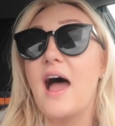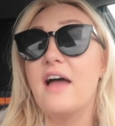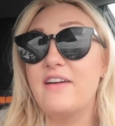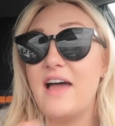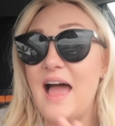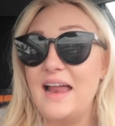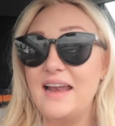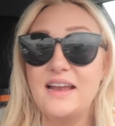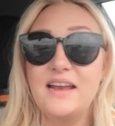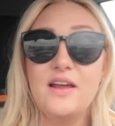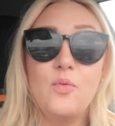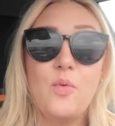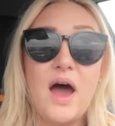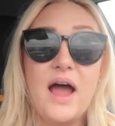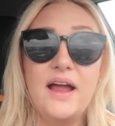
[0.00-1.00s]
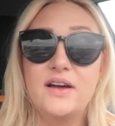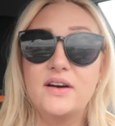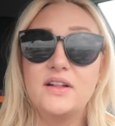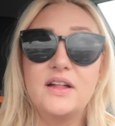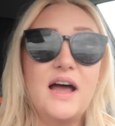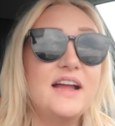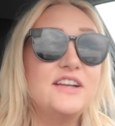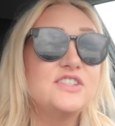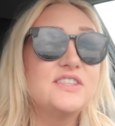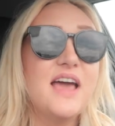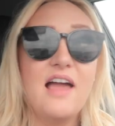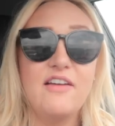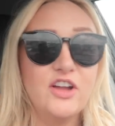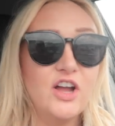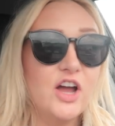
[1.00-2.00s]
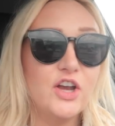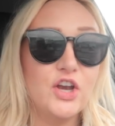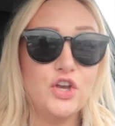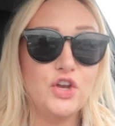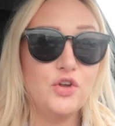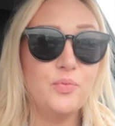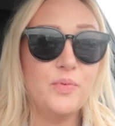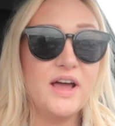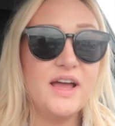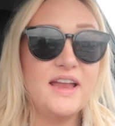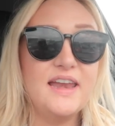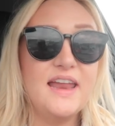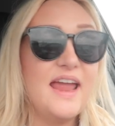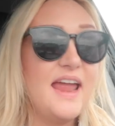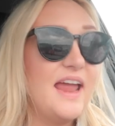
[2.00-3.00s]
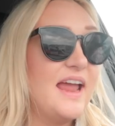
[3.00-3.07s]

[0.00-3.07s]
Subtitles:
I've had it a while, I just haven't gotten a new one,